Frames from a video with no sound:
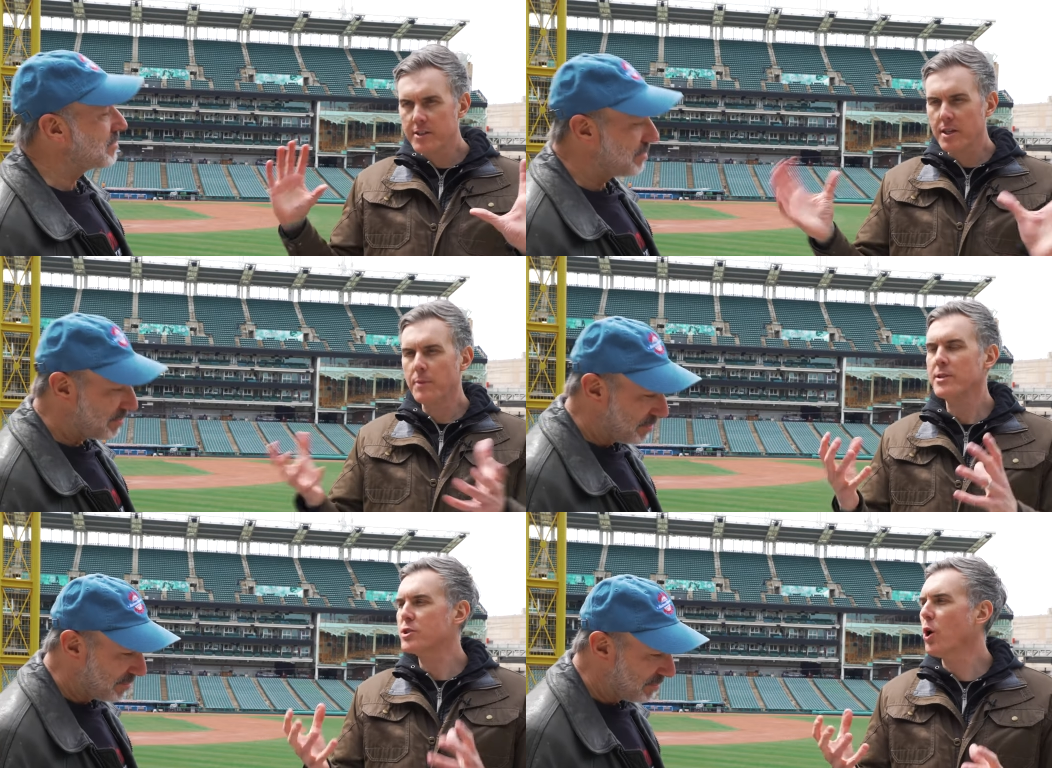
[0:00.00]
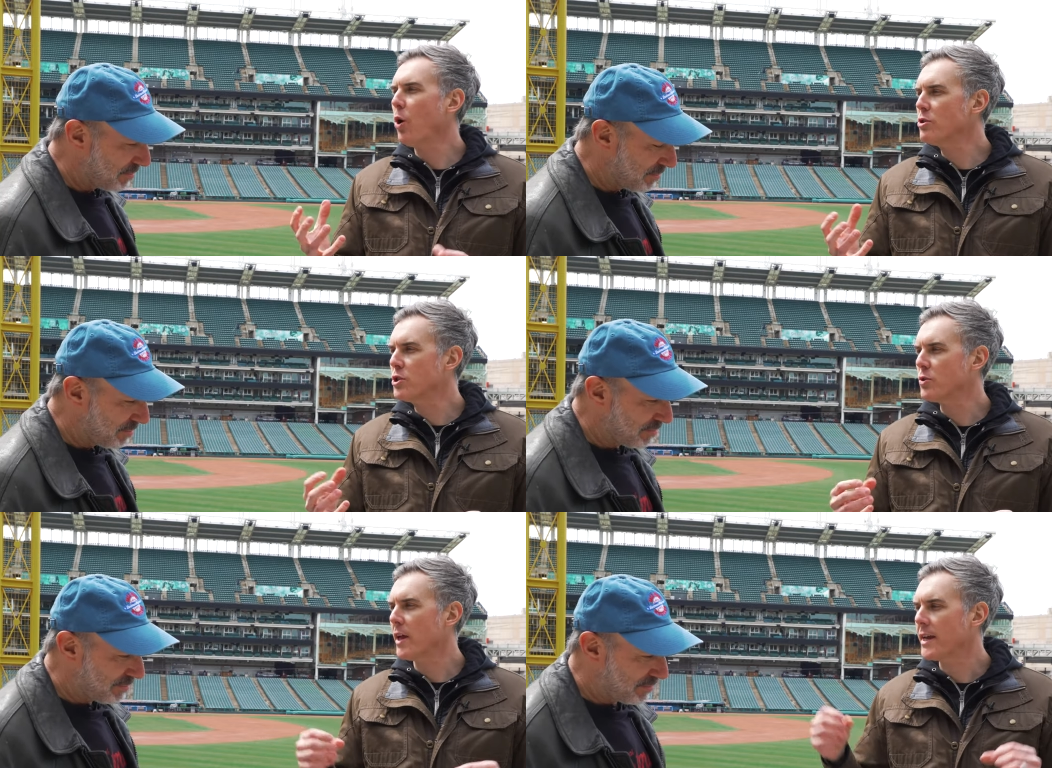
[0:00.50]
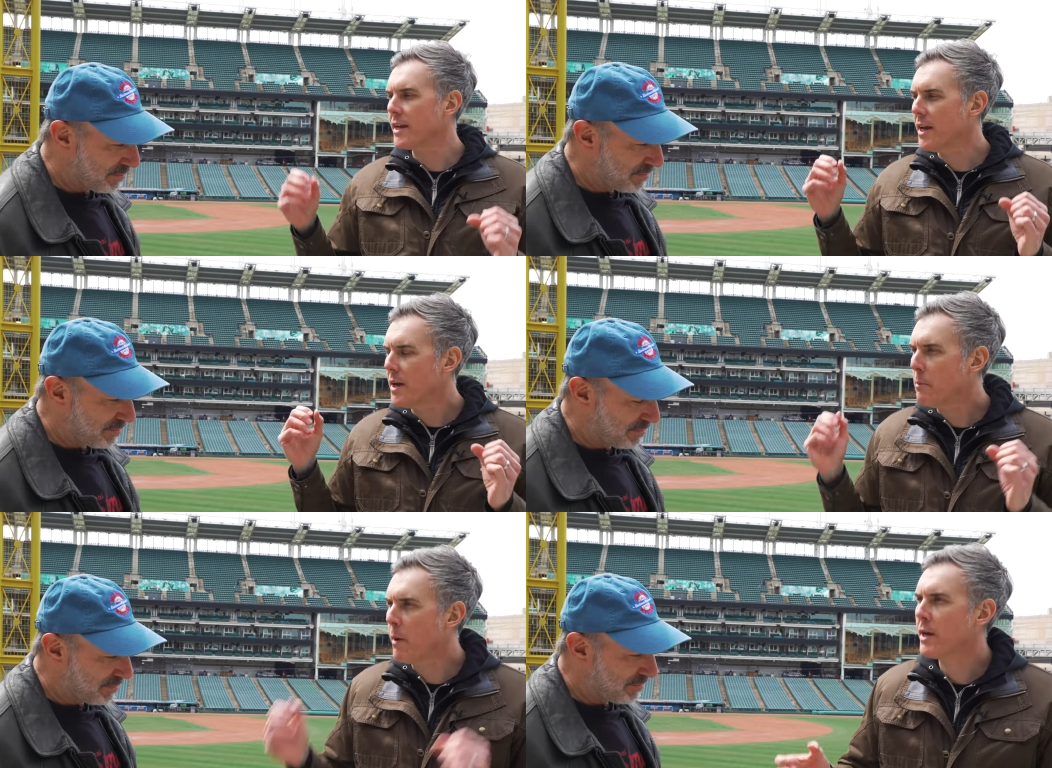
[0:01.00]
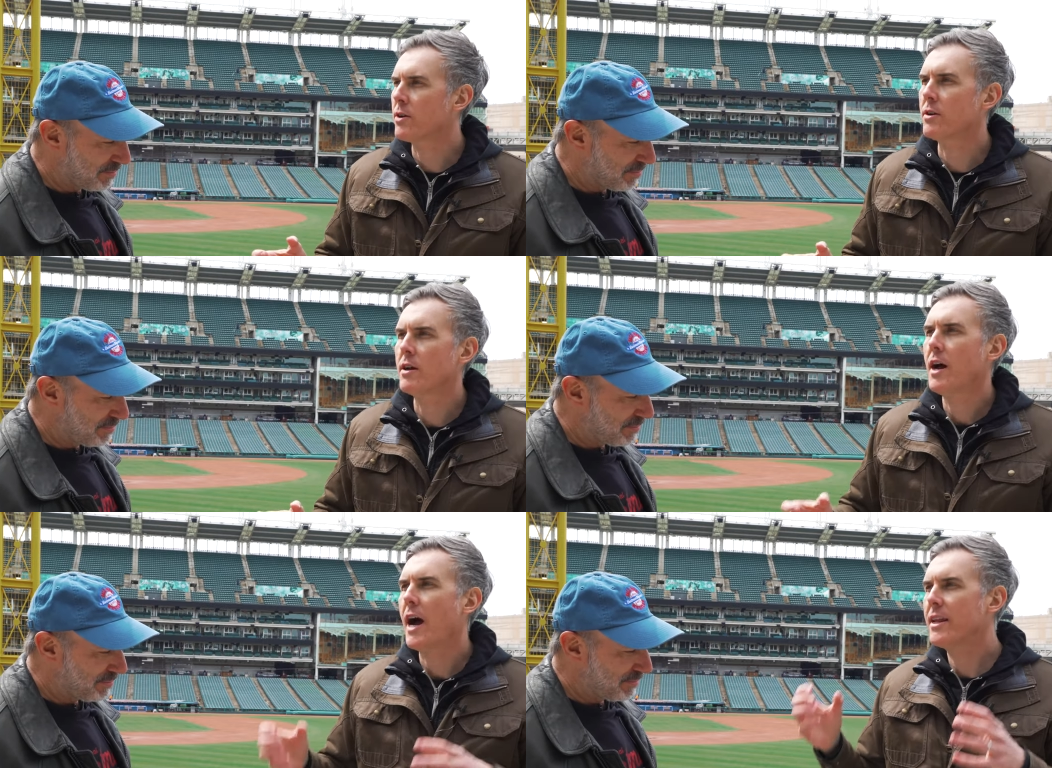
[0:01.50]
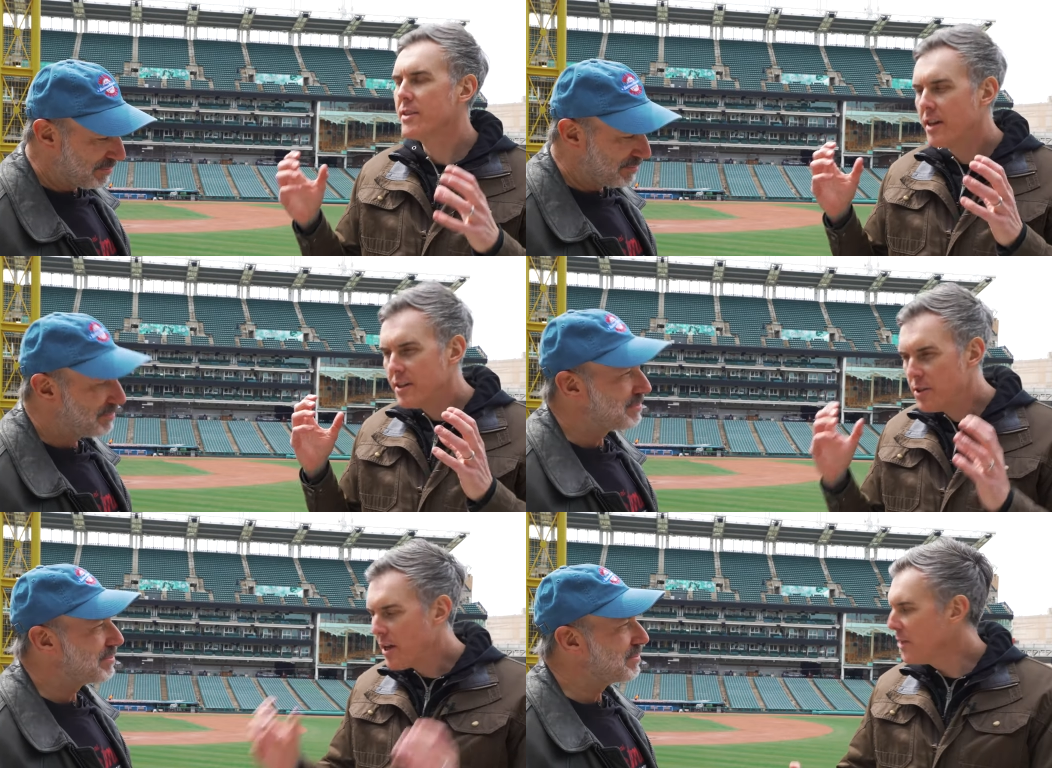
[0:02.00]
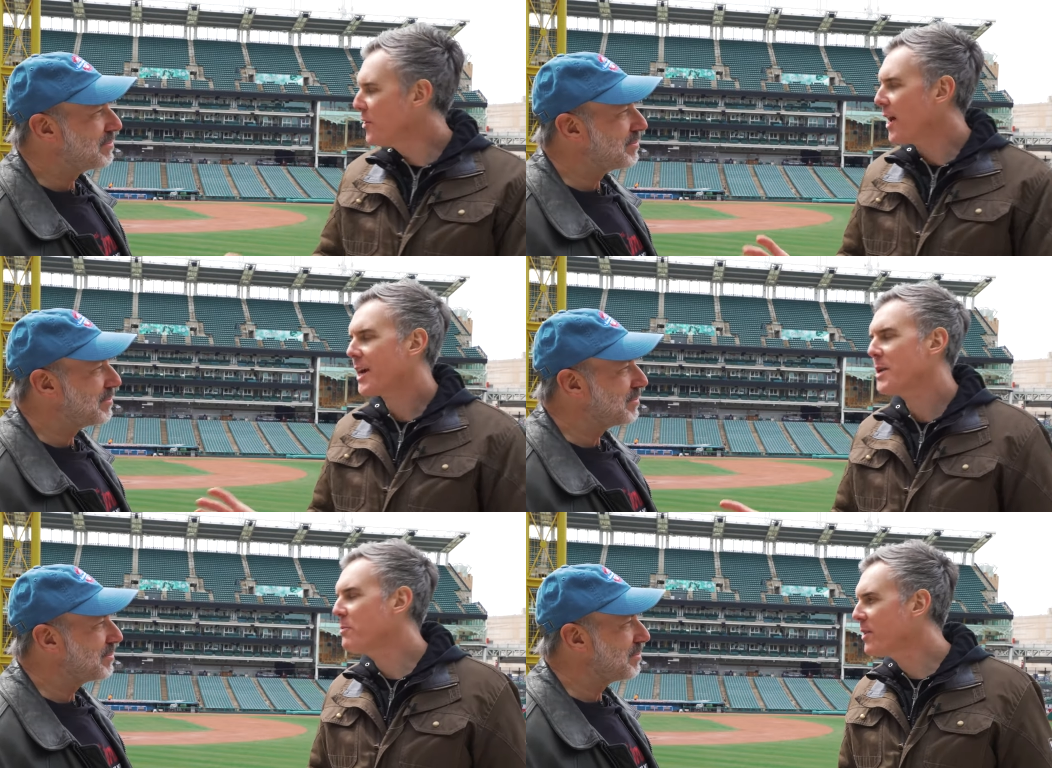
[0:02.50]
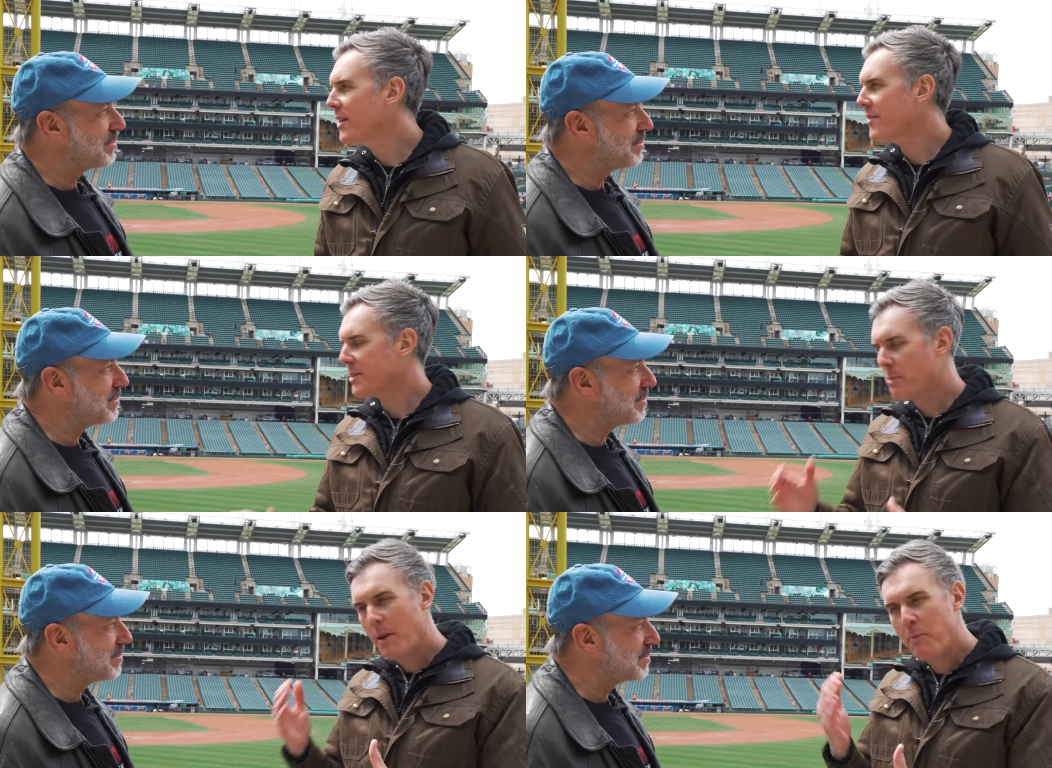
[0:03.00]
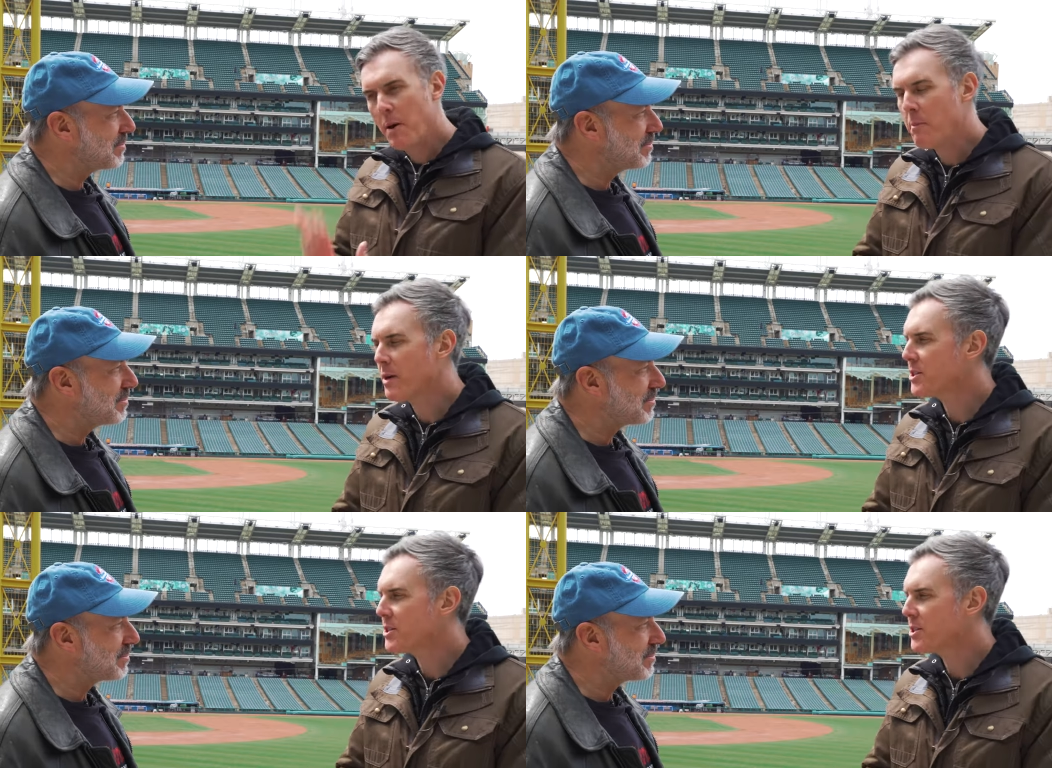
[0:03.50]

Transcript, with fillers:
Speaker 1: Someone has told you like Michael, I, you're not going to believe this, but I put